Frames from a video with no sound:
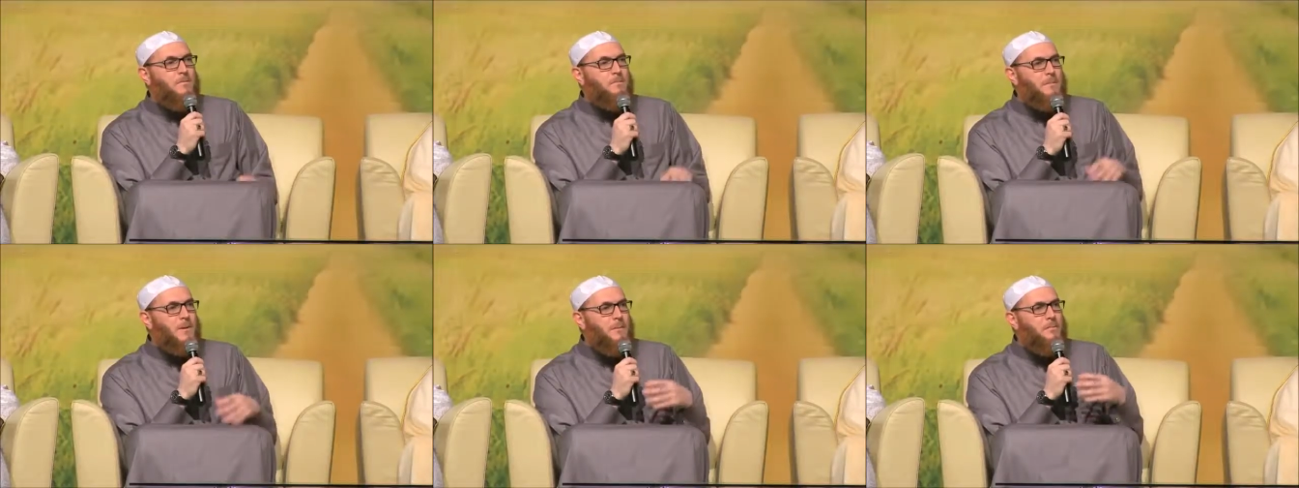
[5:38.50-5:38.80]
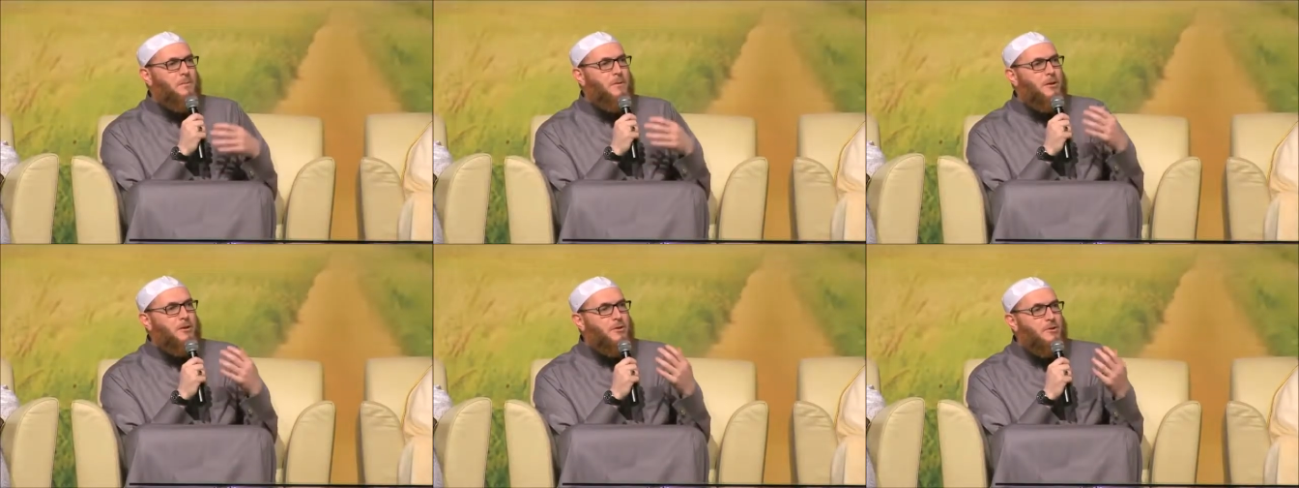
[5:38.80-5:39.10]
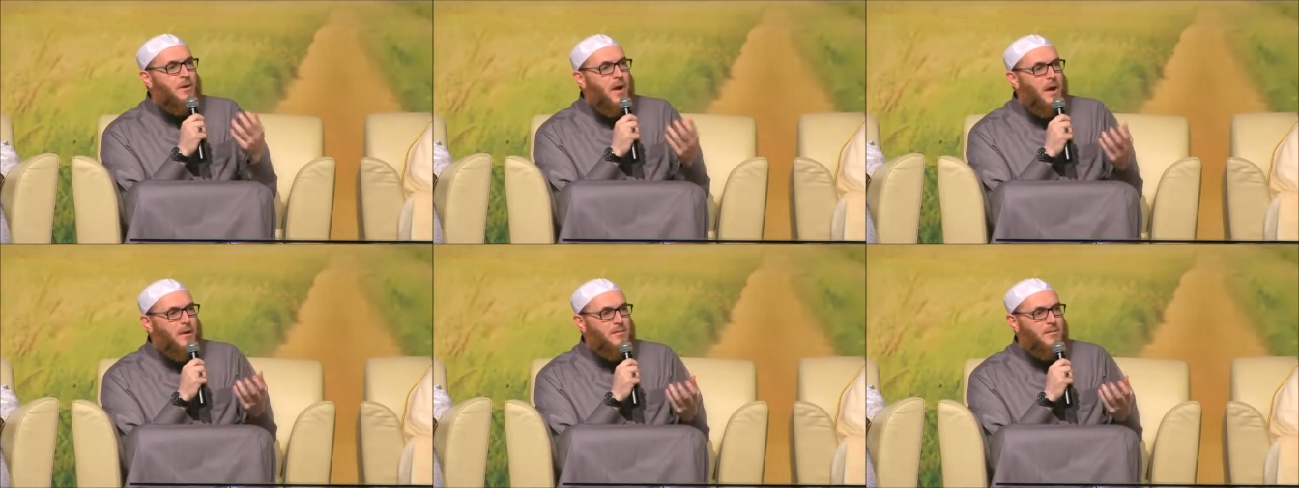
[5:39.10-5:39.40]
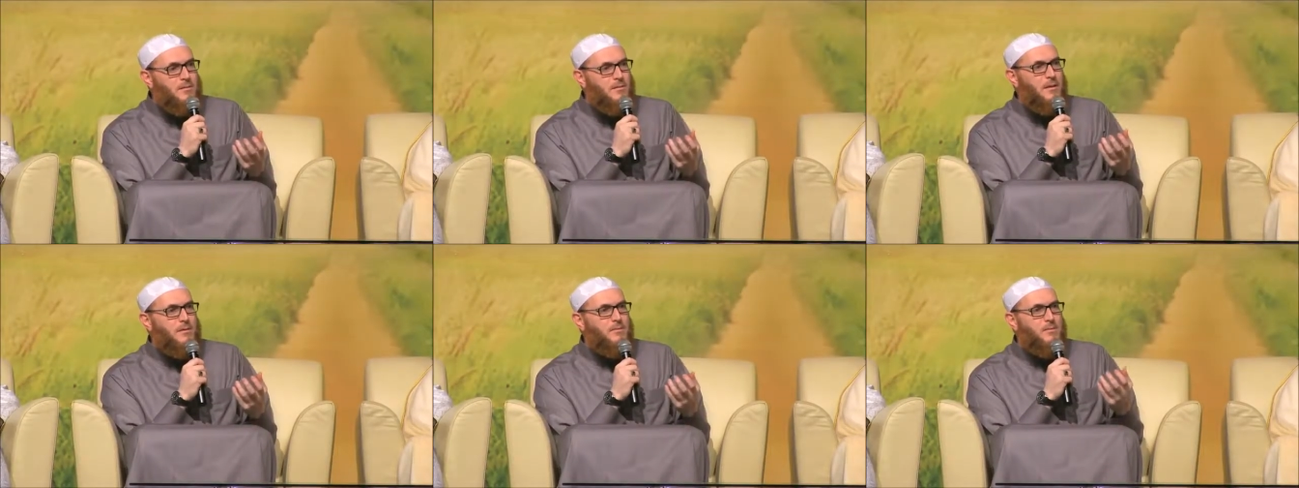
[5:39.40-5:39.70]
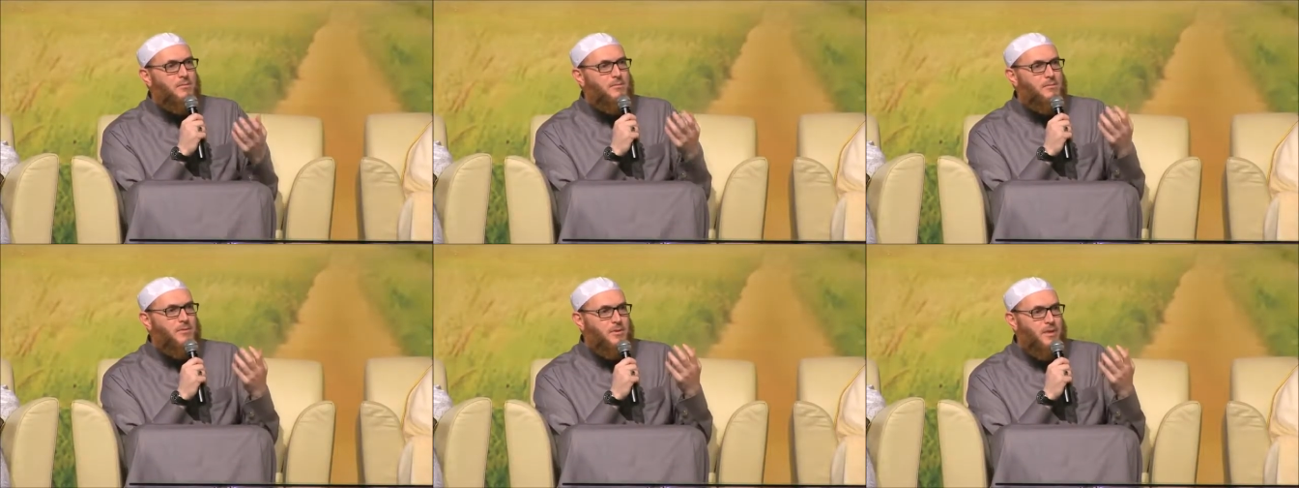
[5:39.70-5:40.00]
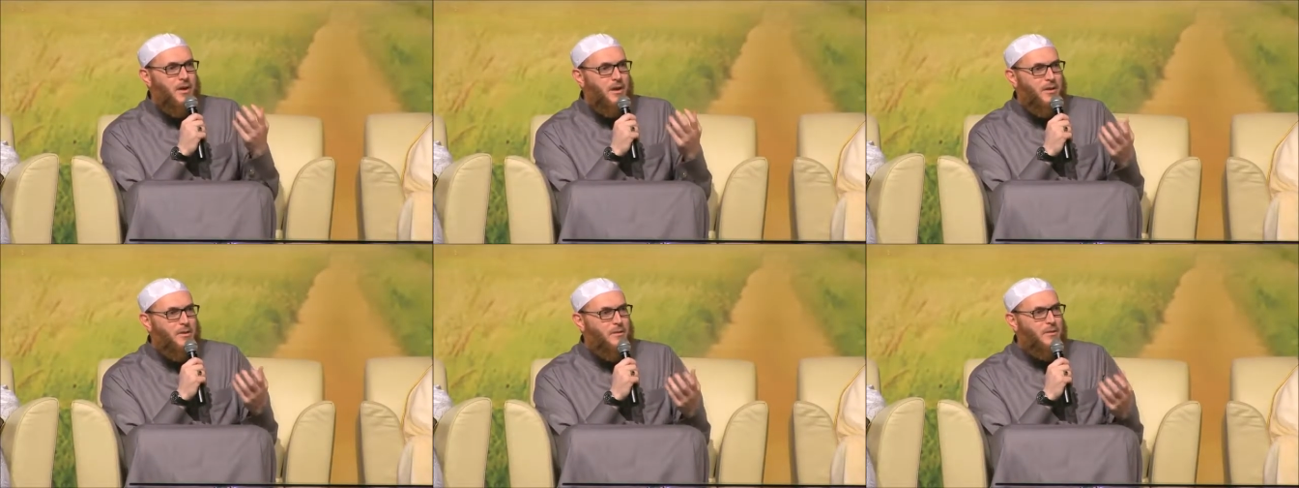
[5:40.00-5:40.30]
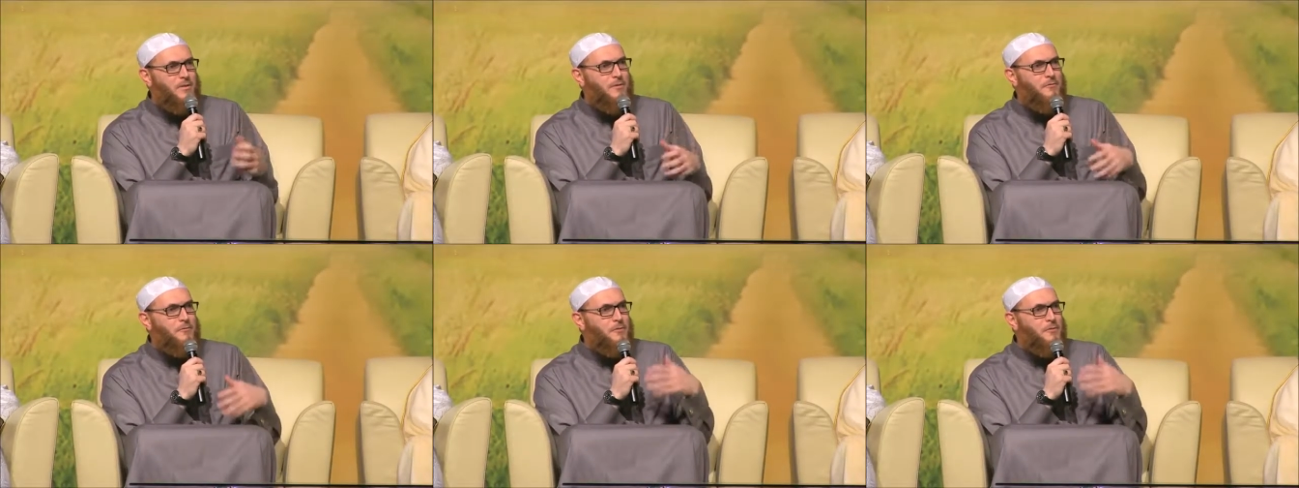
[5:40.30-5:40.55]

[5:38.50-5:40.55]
When people trust the soothsayers,